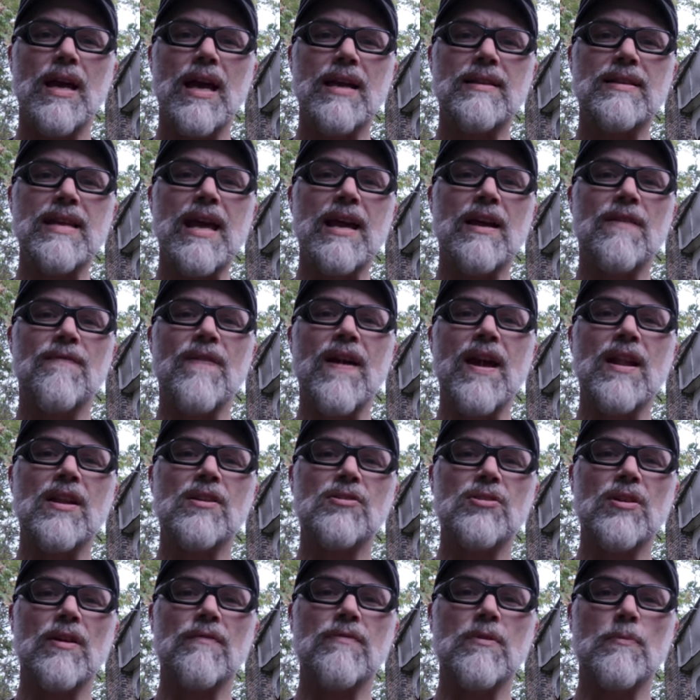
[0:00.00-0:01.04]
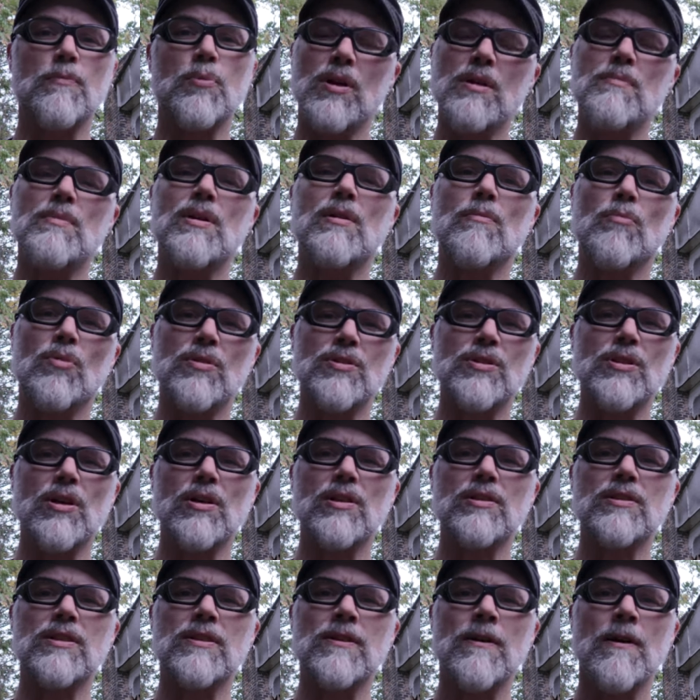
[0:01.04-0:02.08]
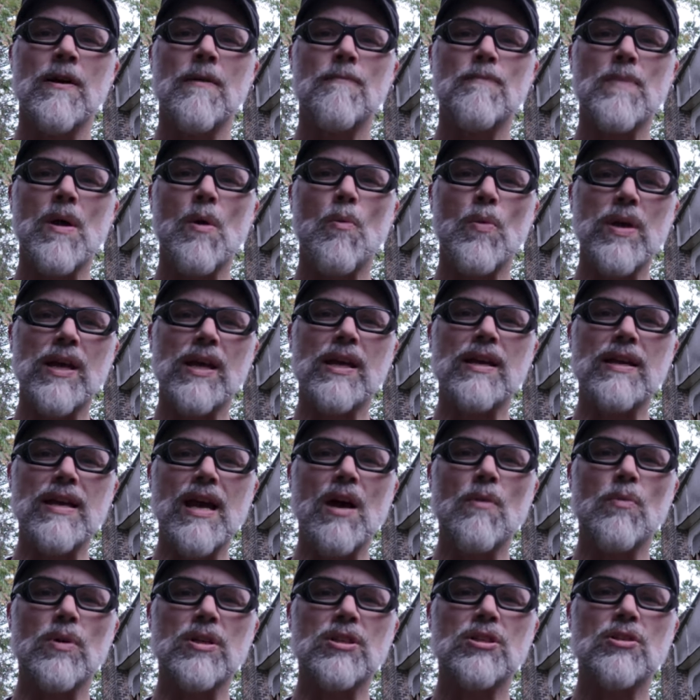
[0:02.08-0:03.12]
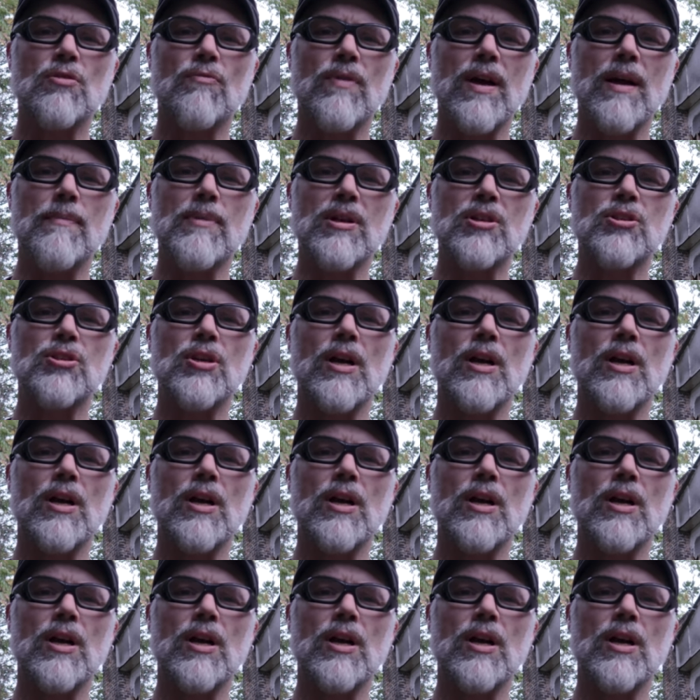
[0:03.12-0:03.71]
and take advantage of the premium results that we can get with ceramic